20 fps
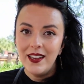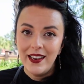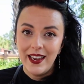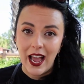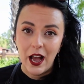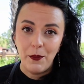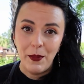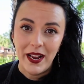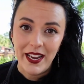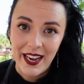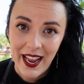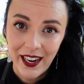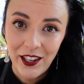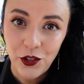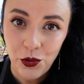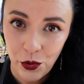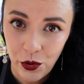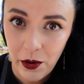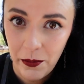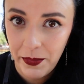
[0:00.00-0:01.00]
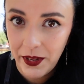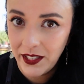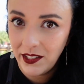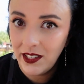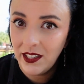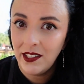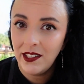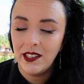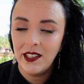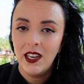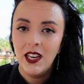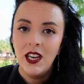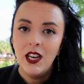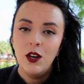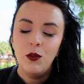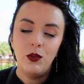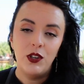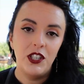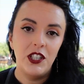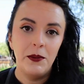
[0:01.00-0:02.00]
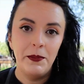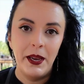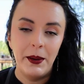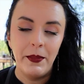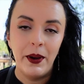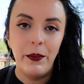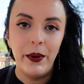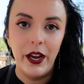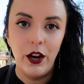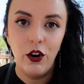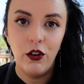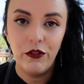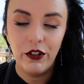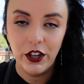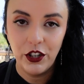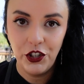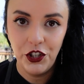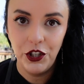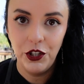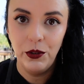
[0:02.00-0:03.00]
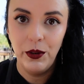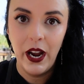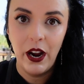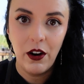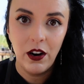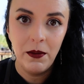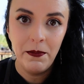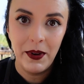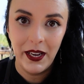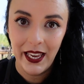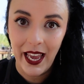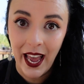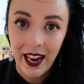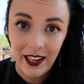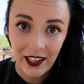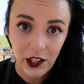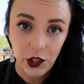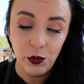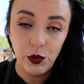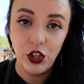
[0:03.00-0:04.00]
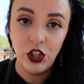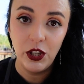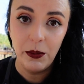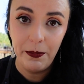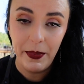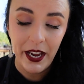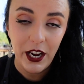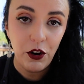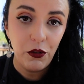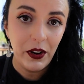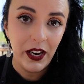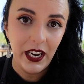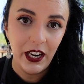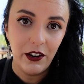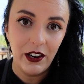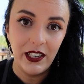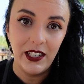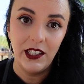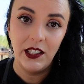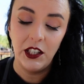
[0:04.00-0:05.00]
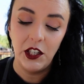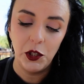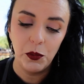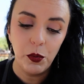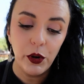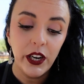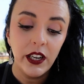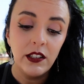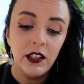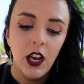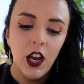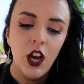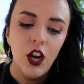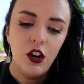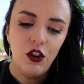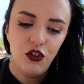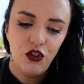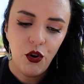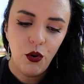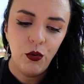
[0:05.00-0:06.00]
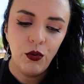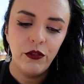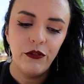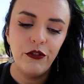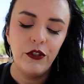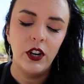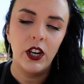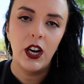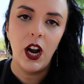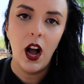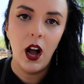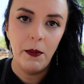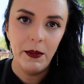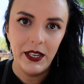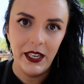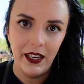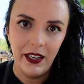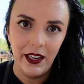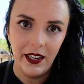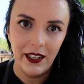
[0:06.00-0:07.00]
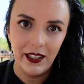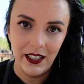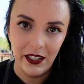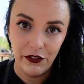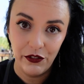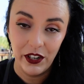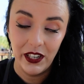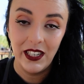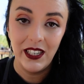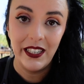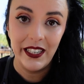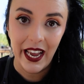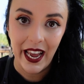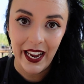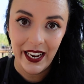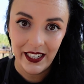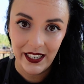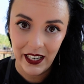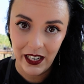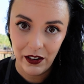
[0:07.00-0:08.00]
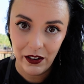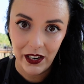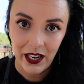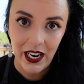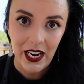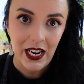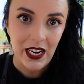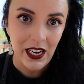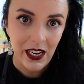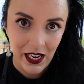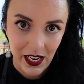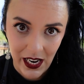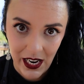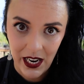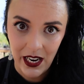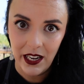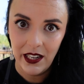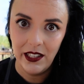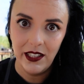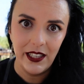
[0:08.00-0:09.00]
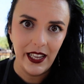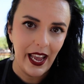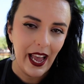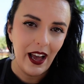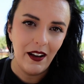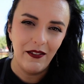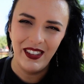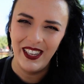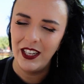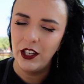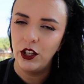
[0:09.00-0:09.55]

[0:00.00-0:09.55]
Now, my next order of business was to make my way over to Erin McKenna's, which is a bakery here at Disney Springs, known for accommodating different dietary needs. They have like